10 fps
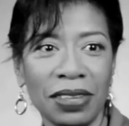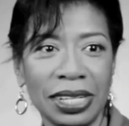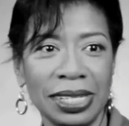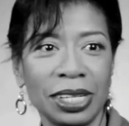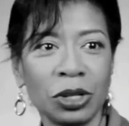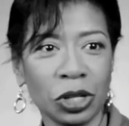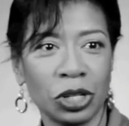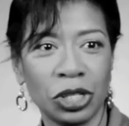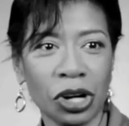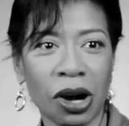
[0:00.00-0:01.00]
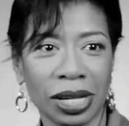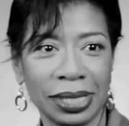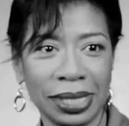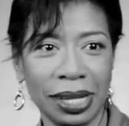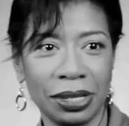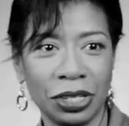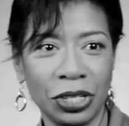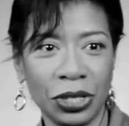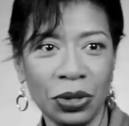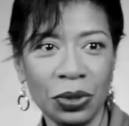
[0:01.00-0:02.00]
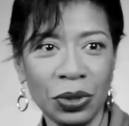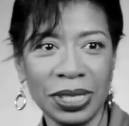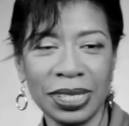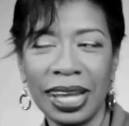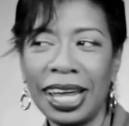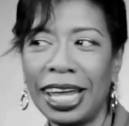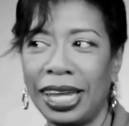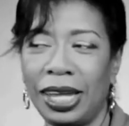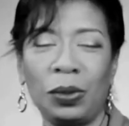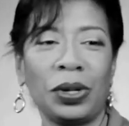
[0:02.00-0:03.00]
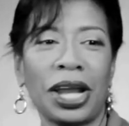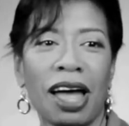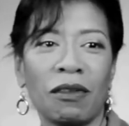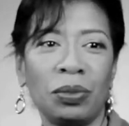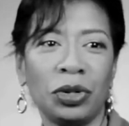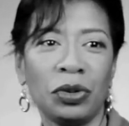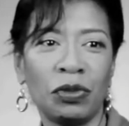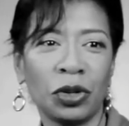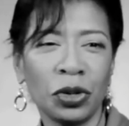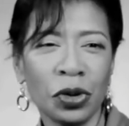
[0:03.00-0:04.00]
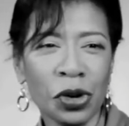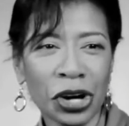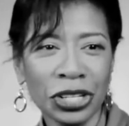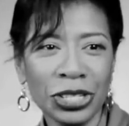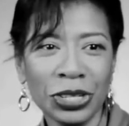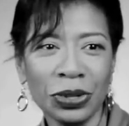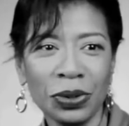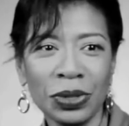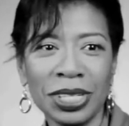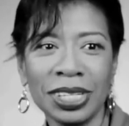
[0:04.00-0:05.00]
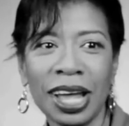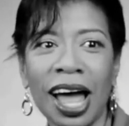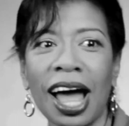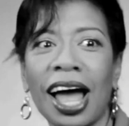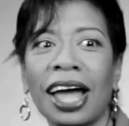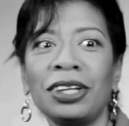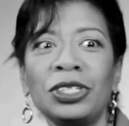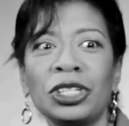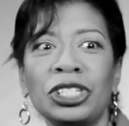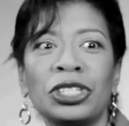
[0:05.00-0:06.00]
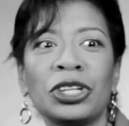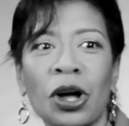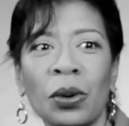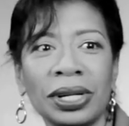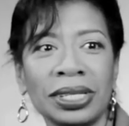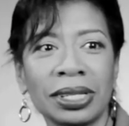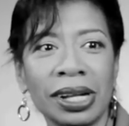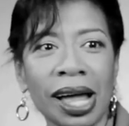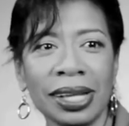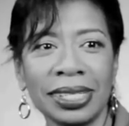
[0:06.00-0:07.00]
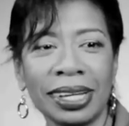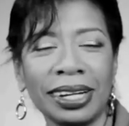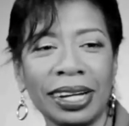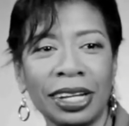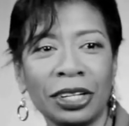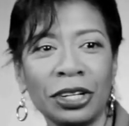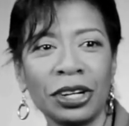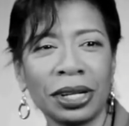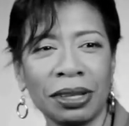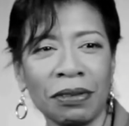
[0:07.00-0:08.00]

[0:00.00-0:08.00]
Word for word: the silk shark skin suits. He would have blue velour suits. I used to just go in his closet and look at the